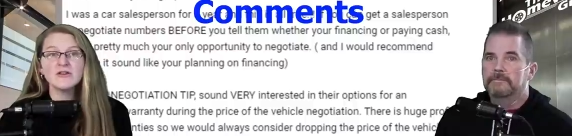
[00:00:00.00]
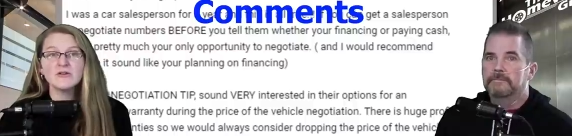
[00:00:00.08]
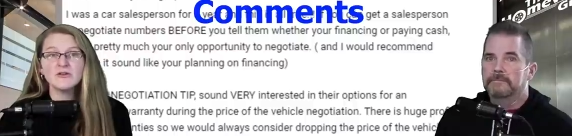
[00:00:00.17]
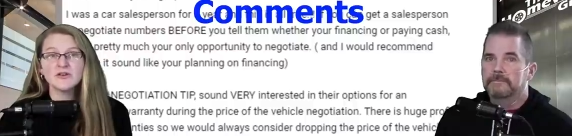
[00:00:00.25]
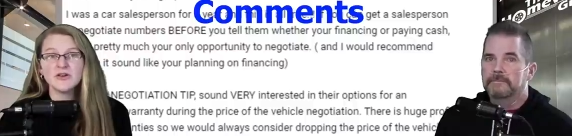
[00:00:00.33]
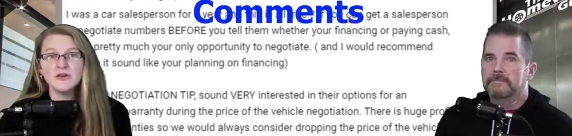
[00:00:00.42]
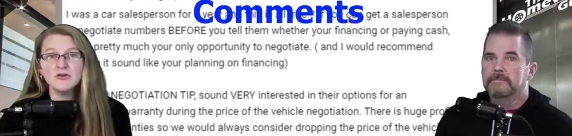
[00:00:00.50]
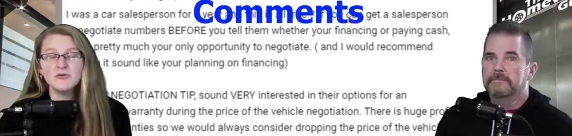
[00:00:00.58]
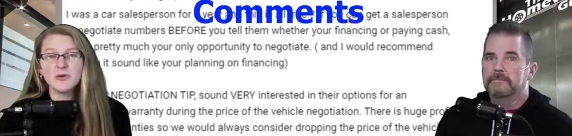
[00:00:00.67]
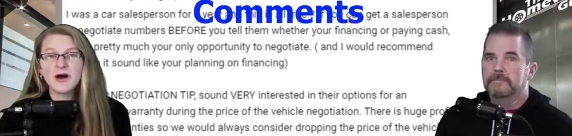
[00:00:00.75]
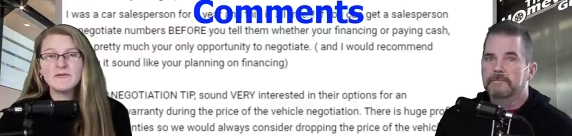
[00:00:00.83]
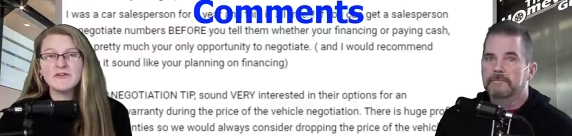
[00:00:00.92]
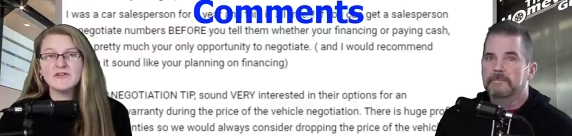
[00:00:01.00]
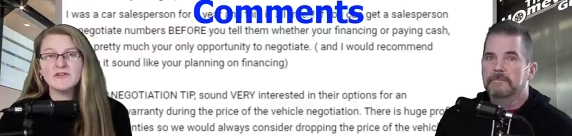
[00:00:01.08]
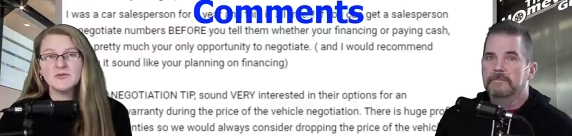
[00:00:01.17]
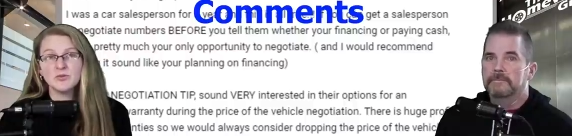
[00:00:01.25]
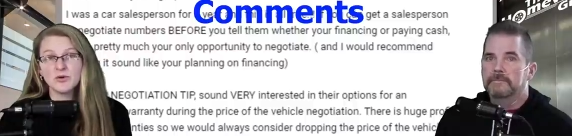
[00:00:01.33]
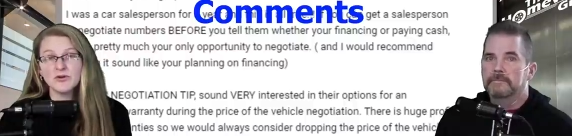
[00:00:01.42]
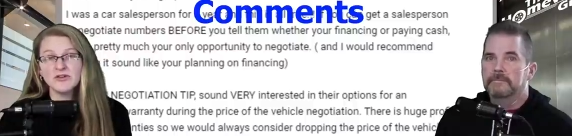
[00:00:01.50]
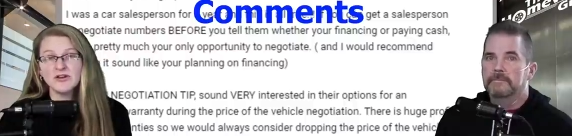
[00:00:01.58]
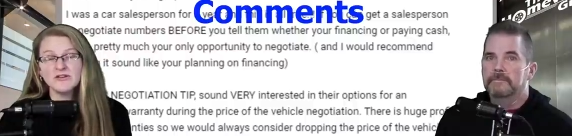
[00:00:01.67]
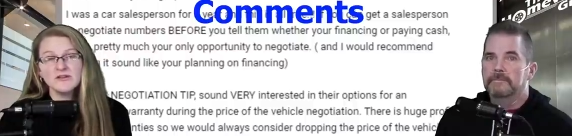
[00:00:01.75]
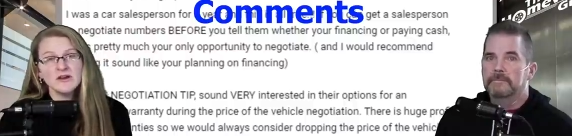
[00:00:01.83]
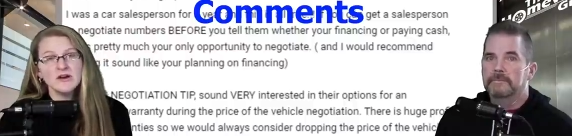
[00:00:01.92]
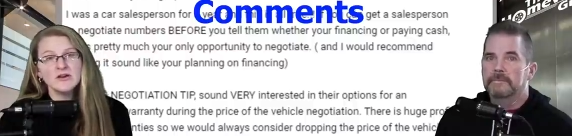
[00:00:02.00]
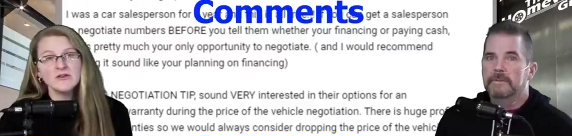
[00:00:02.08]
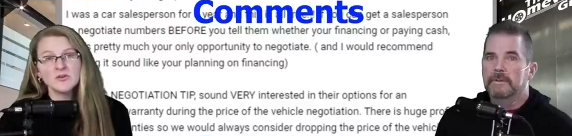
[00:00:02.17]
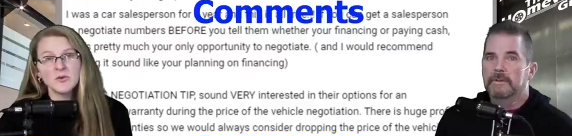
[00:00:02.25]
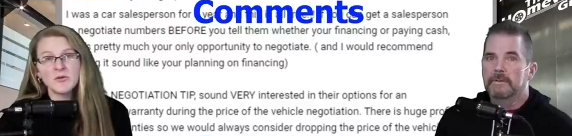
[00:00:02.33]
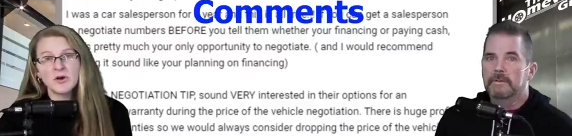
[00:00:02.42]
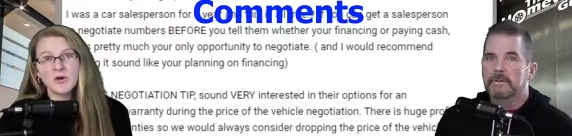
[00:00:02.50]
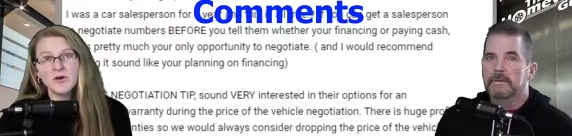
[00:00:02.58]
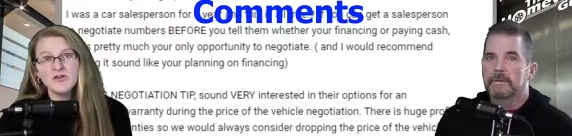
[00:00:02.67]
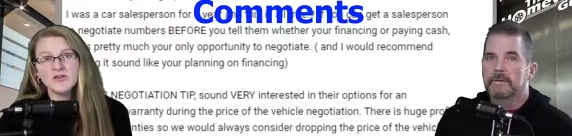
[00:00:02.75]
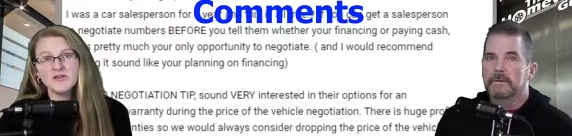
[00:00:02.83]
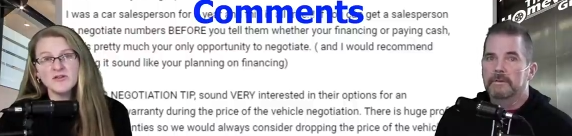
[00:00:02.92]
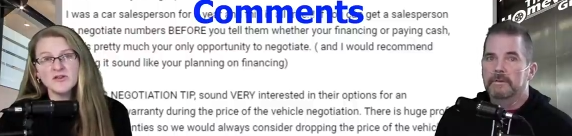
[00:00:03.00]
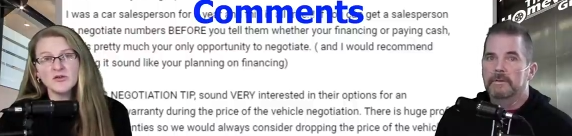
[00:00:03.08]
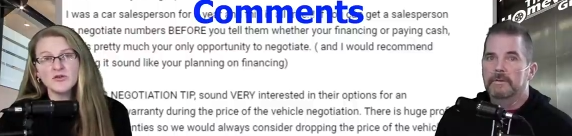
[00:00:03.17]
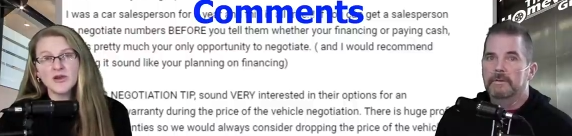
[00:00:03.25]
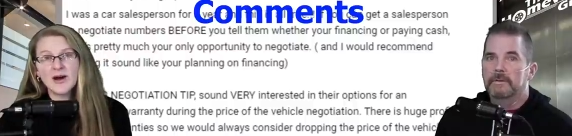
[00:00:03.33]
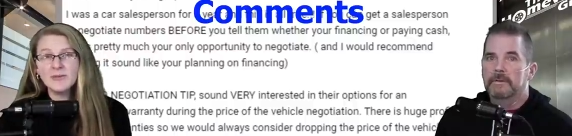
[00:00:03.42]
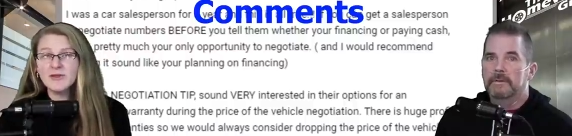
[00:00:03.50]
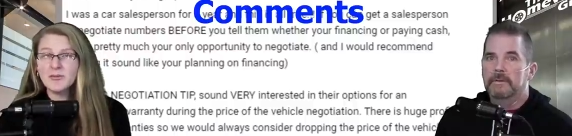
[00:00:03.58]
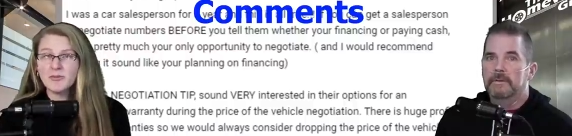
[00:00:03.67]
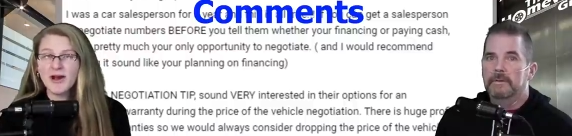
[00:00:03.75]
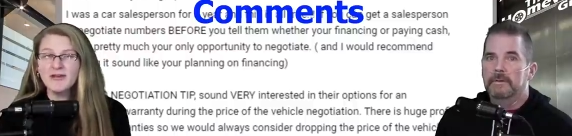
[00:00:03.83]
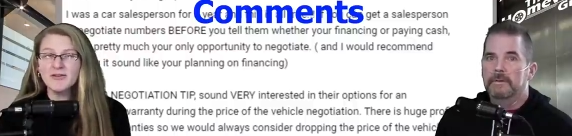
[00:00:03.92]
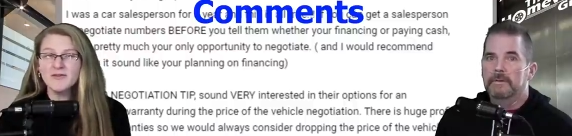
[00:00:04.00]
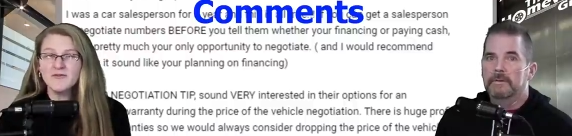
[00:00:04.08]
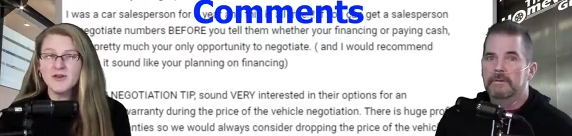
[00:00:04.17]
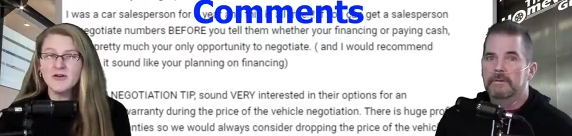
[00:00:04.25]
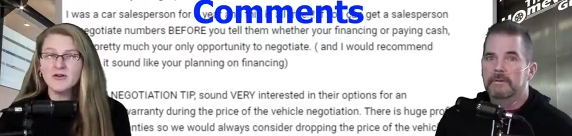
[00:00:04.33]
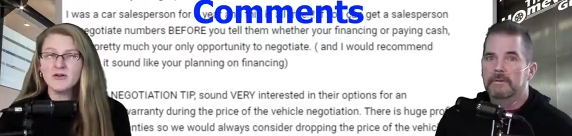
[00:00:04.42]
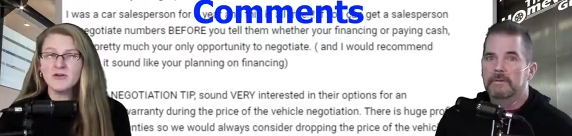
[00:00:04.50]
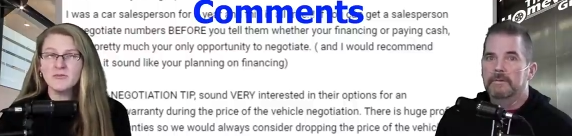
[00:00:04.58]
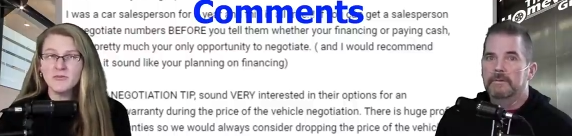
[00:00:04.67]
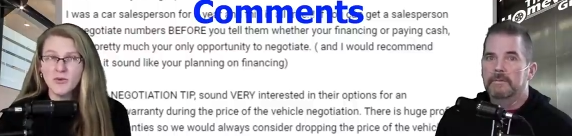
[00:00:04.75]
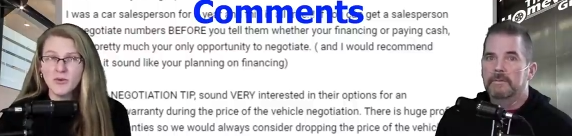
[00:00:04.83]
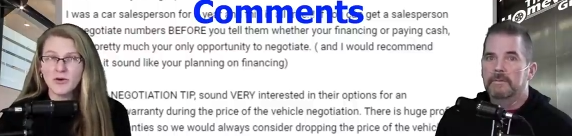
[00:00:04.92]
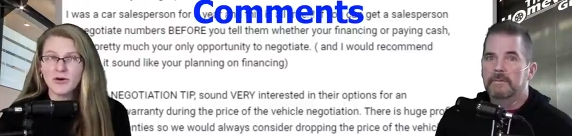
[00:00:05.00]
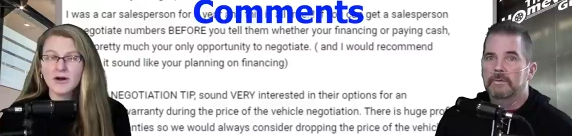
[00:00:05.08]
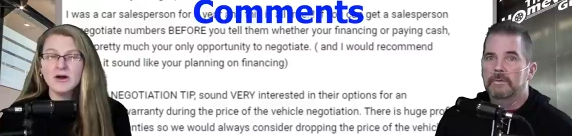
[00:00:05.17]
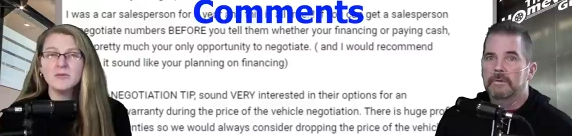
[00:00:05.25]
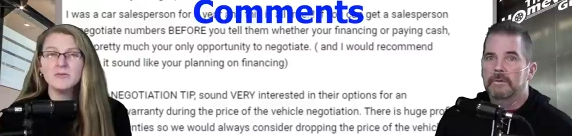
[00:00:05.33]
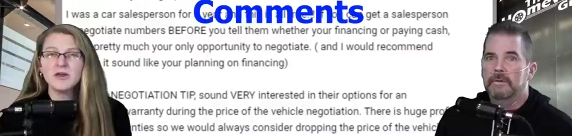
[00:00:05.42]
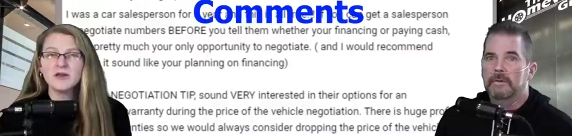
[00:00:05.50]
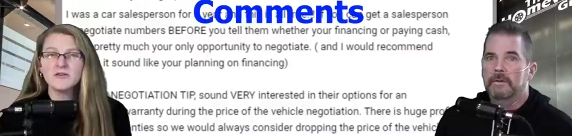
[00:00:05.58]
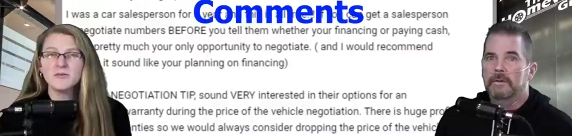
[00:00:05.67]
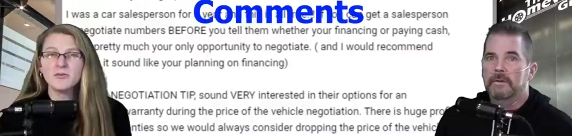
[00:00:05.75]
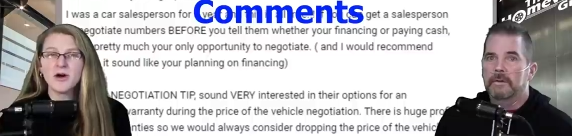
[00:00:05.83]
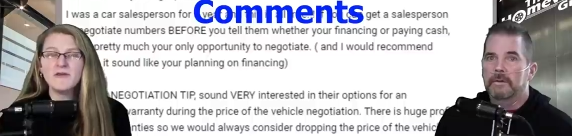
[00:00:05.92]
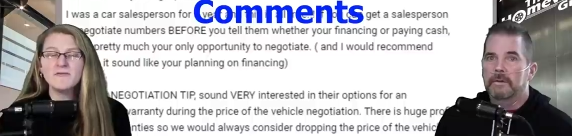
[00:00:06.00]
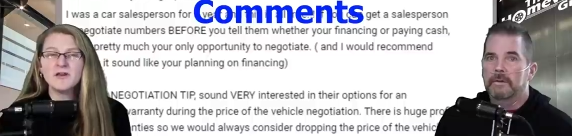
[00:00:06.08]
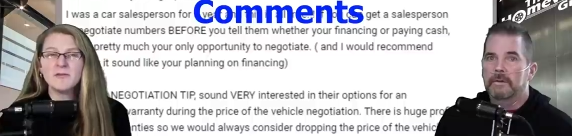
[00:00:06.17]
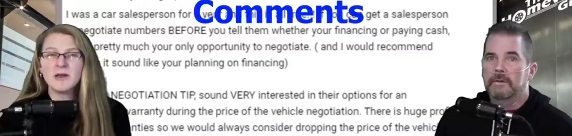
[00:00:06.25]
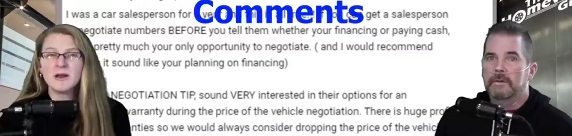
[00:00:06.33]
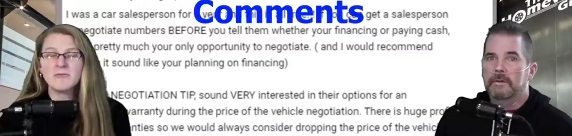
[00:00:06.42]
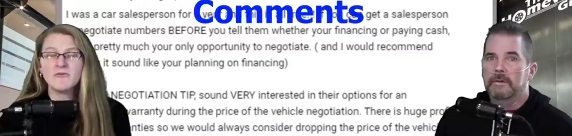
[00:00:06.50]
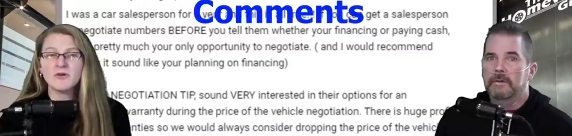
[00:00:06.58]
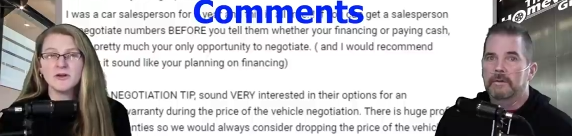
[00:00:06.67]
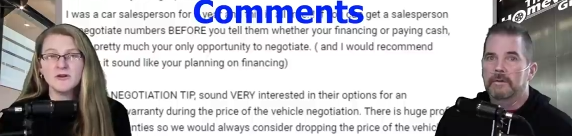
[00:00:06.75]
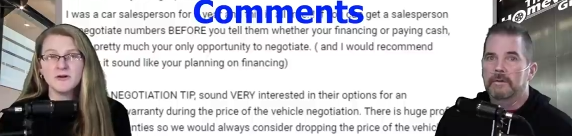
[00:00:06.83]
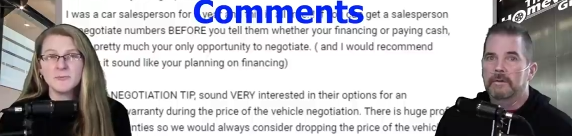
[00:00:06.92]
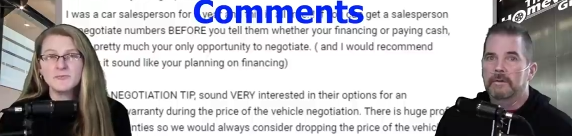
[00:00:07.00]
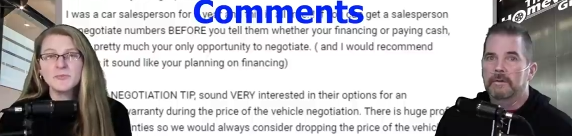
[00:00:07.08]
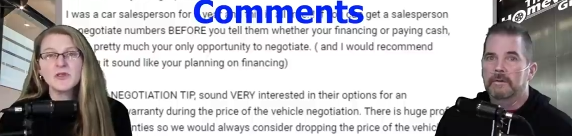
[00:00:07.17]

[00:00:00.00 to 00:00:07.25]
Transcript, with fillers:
Speaker 1: There is a huge profits in these warranties, so we would always consider dropping the price of the vehicle more because the profit it made up for here.